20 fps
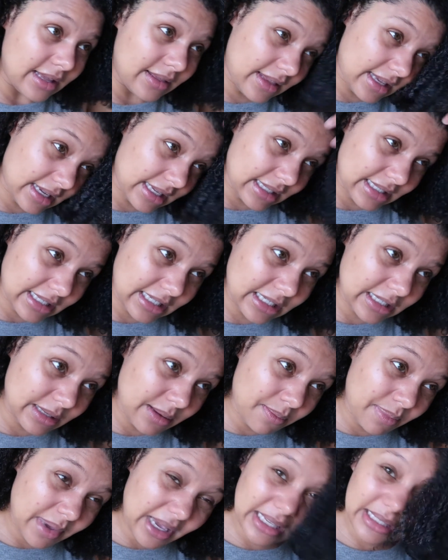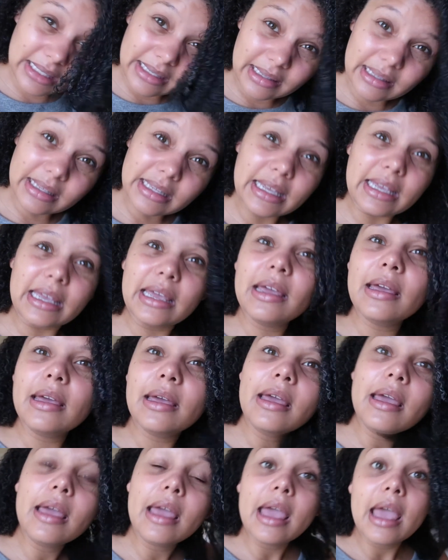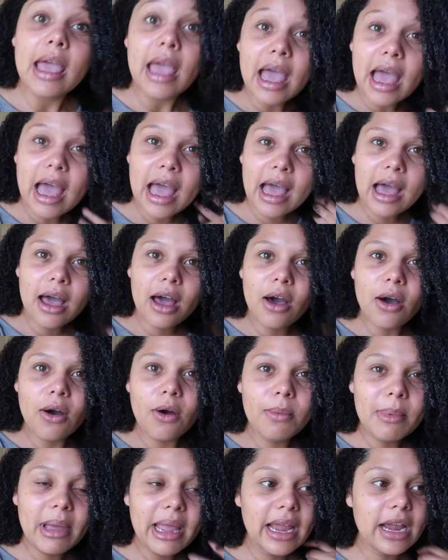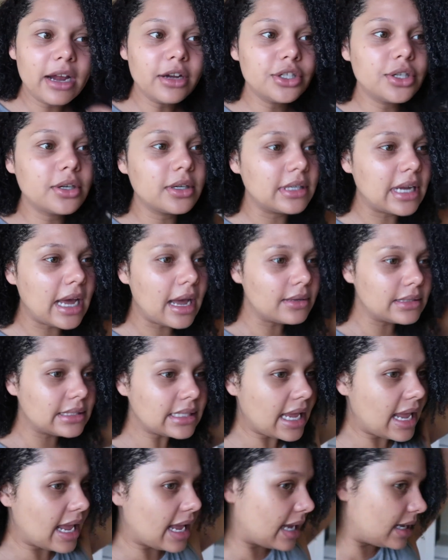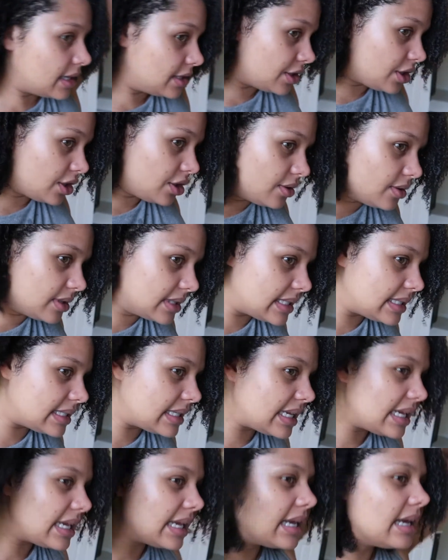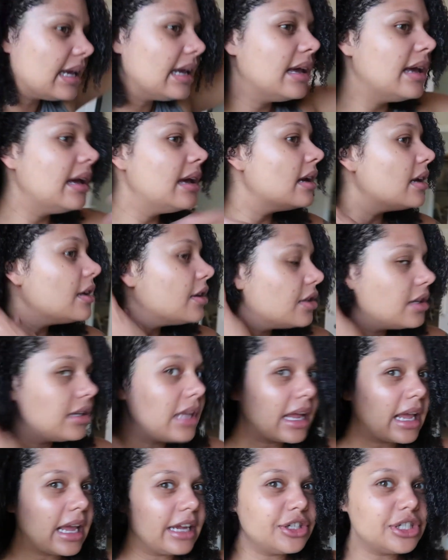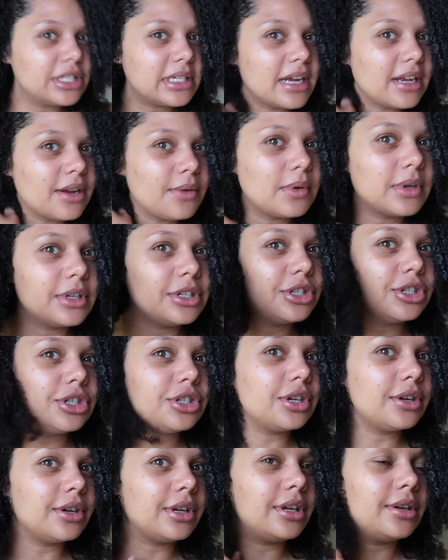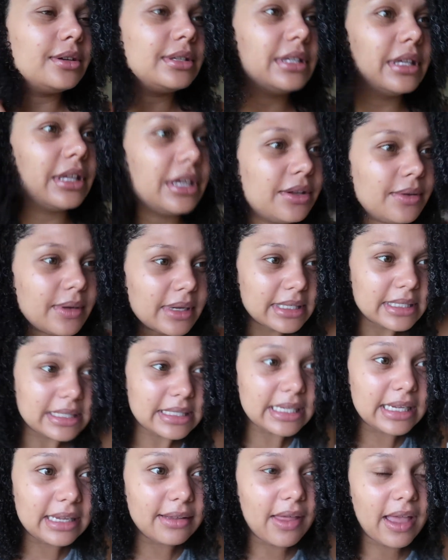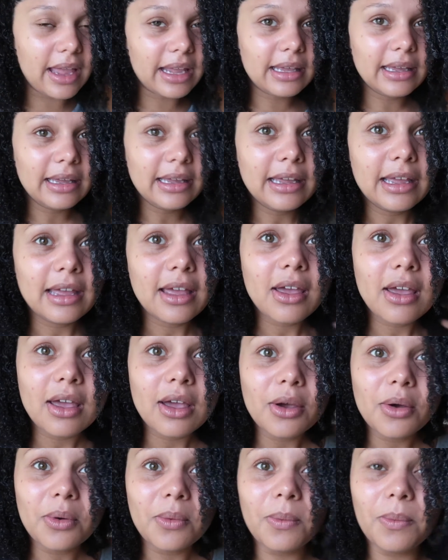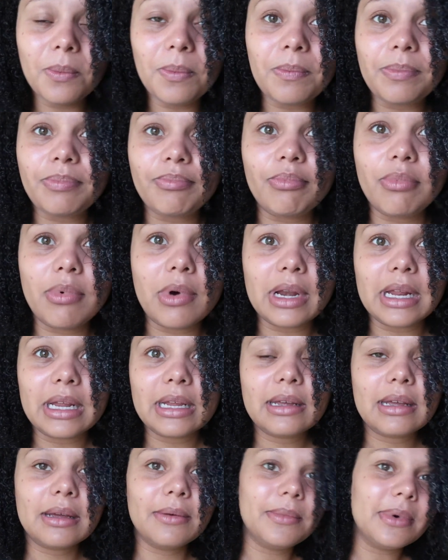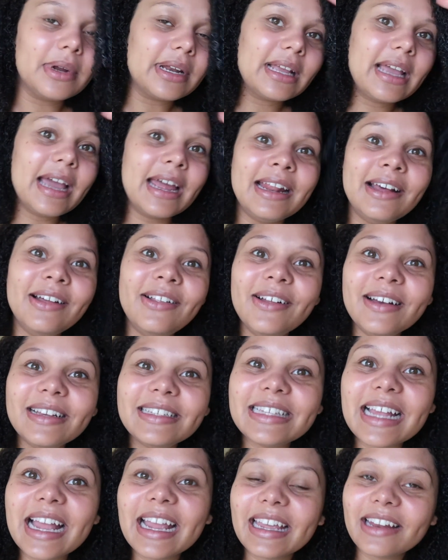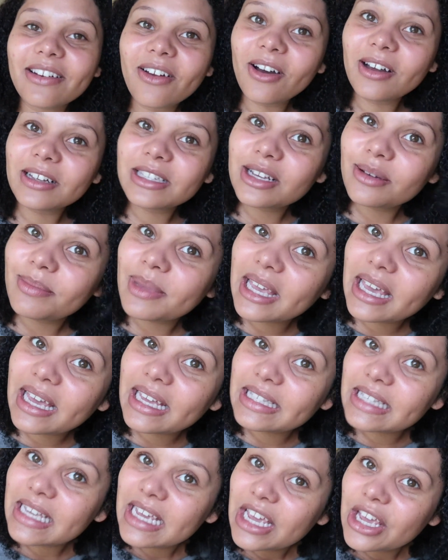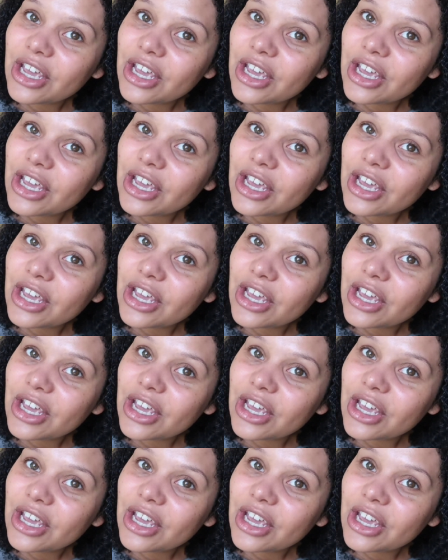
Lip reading: this is basically how my hair turned out, and you'll see, like I just kind of wanted to show you so that you can see like what it kind of looks like, and also because